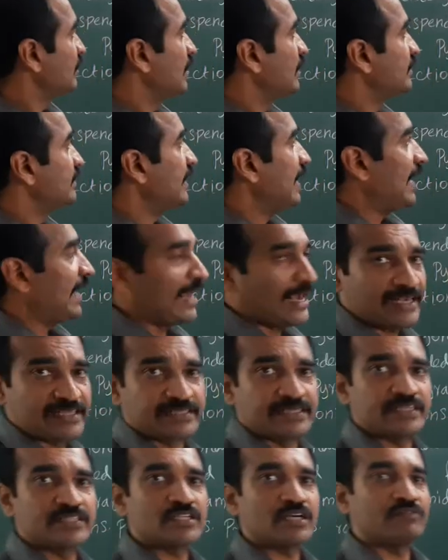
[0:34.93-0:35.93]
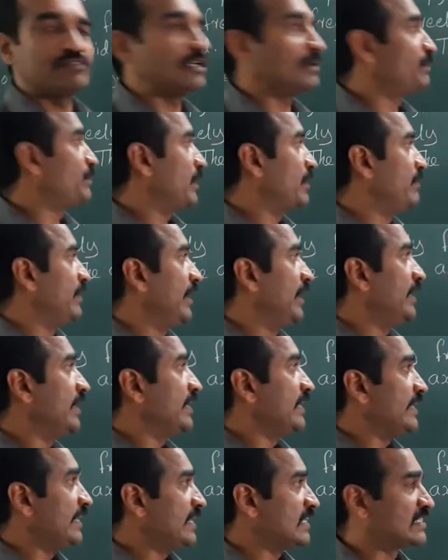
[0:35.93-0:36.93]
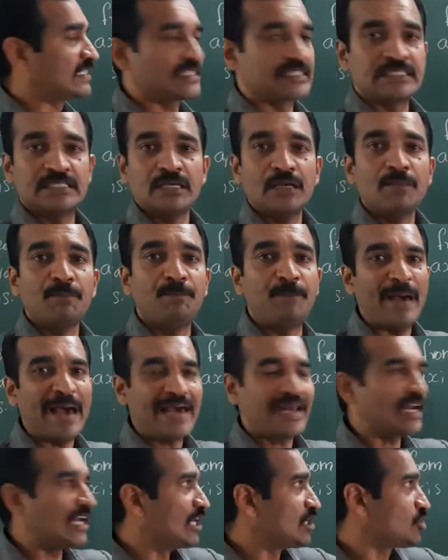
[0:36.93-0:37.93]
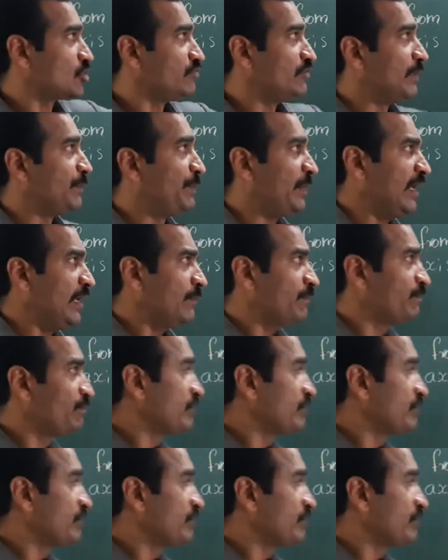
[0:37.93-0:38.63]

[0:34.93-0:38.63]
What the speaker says: The axis of the pyramid is parallel to VP.